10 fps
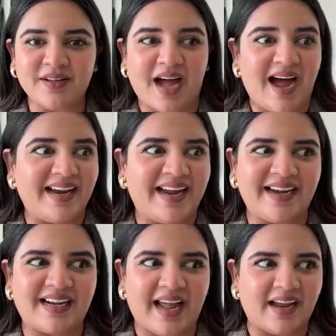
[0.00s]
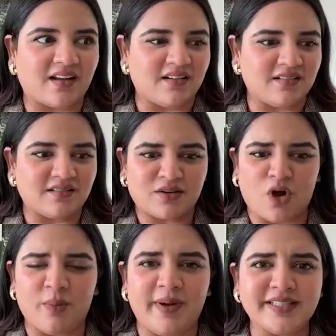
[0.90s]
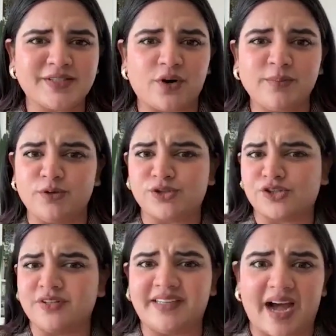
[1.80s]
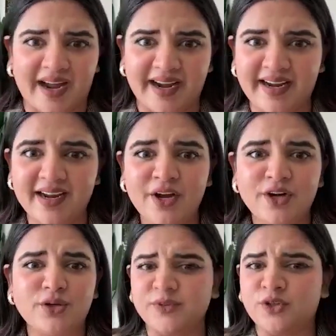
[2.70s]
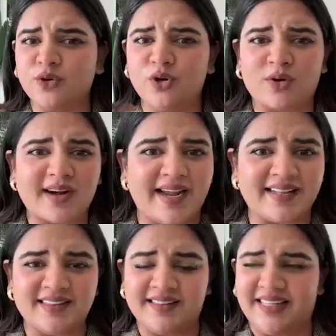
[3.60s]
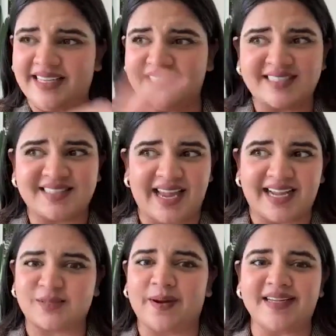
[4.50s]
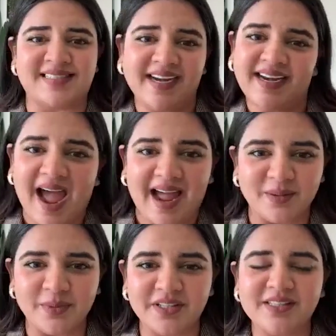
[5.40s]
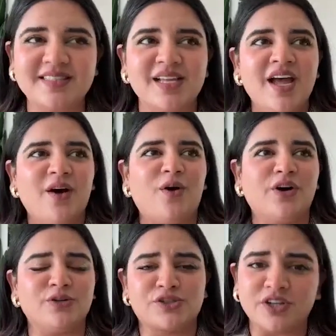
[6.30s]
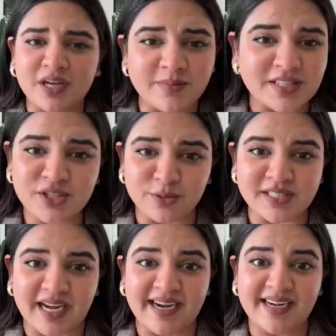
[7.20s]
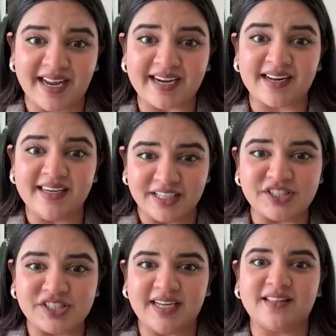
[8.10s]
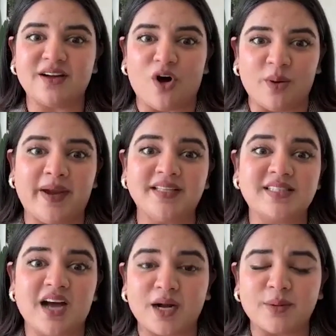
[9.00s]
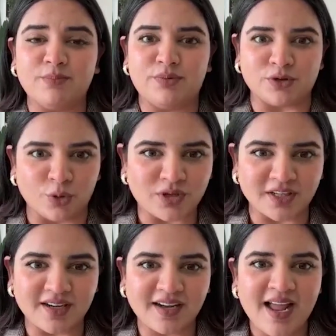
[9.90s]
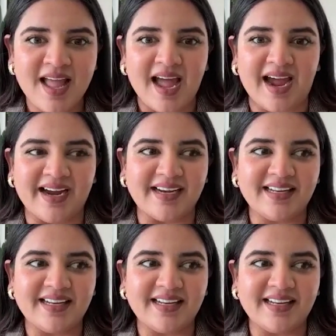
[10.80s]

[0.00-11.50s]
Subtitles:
I get like comments from "you should die" to "you look like these XYZ animals," or you should commit suicide. Like literally the comments are brutal, and